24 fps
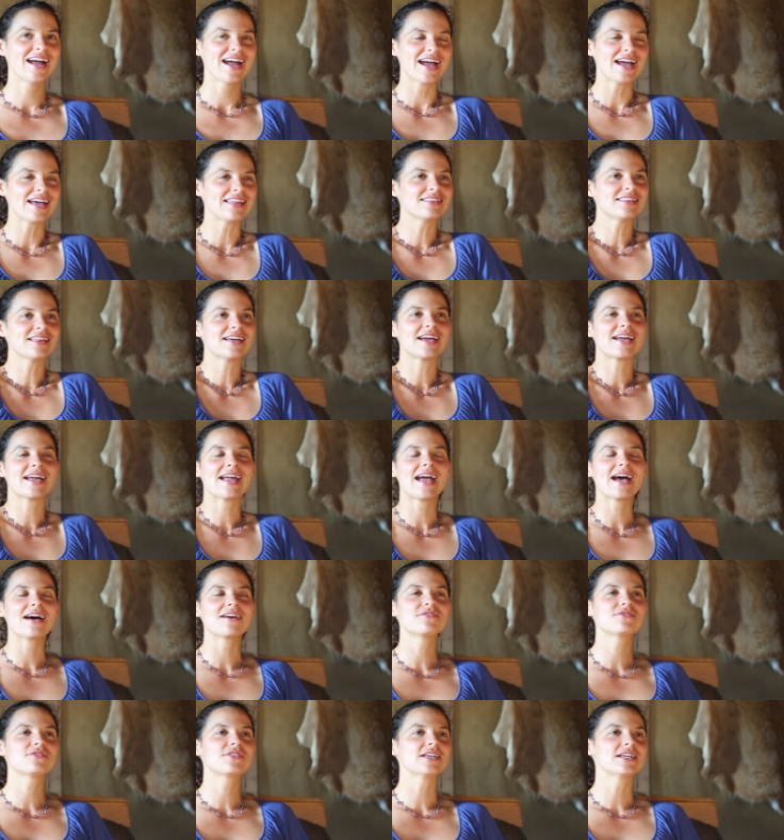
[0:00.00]
and they
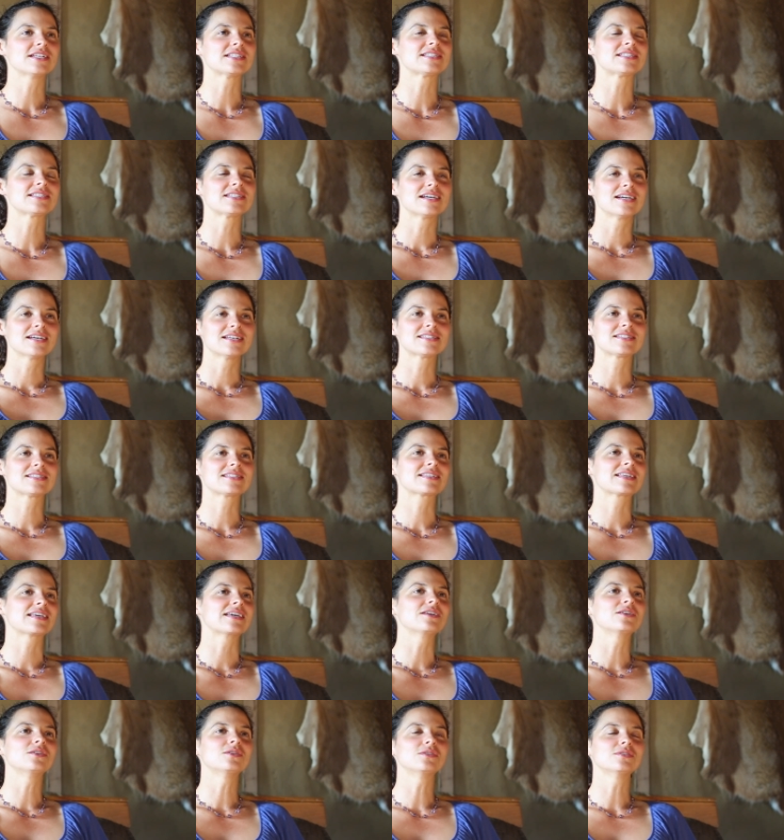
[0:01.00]
have this
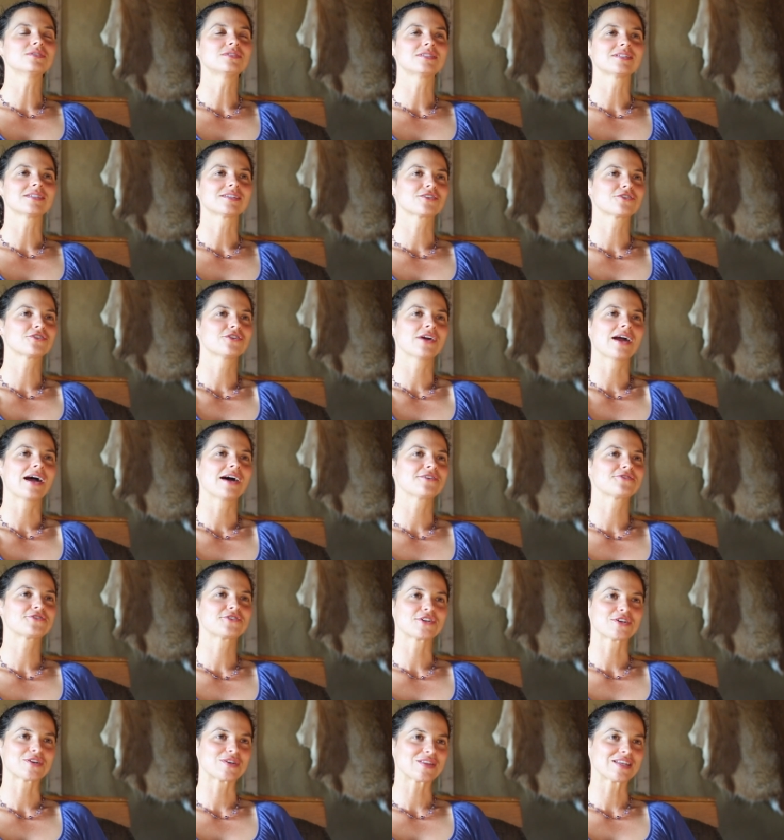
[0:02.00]
skilled
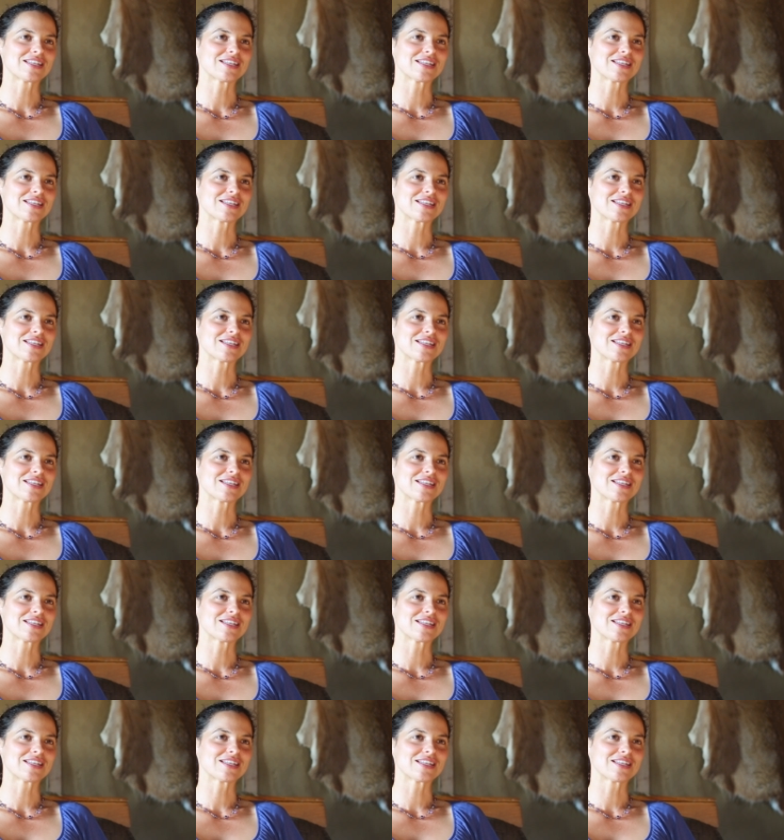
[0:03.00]
crafter